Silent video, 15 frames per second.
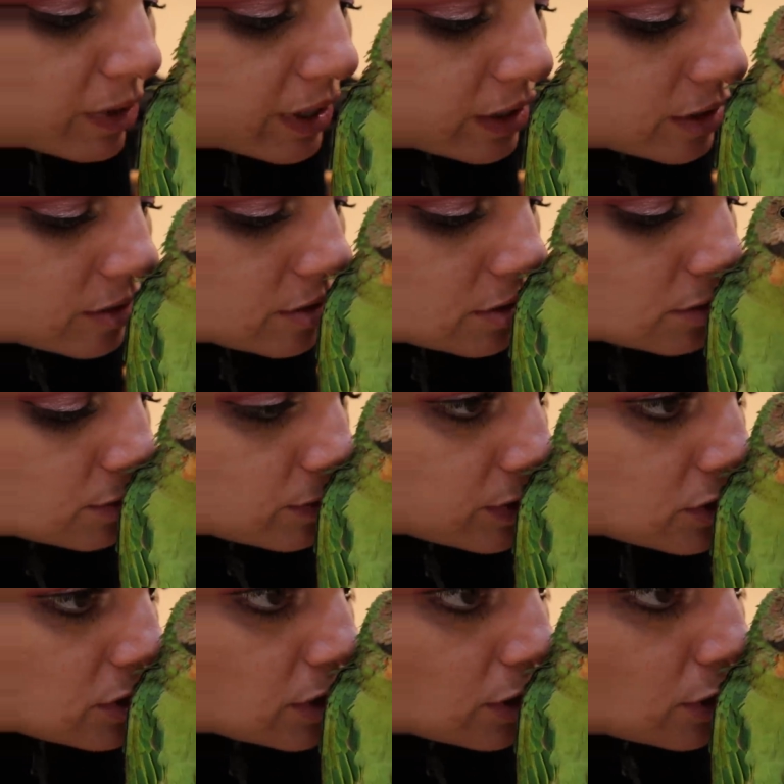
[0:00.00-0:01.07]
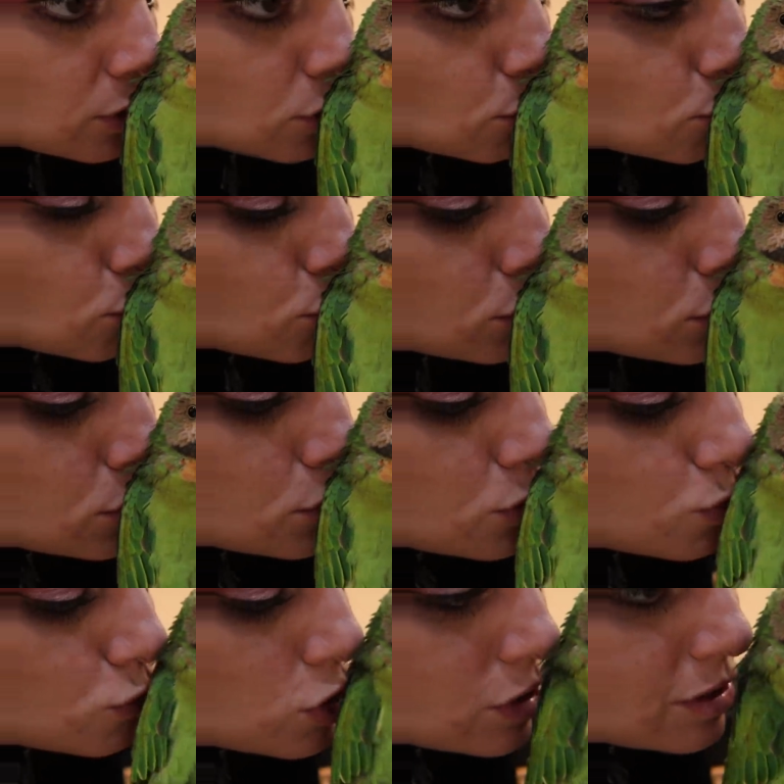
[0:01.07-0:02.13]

Brando so we could get cute noises.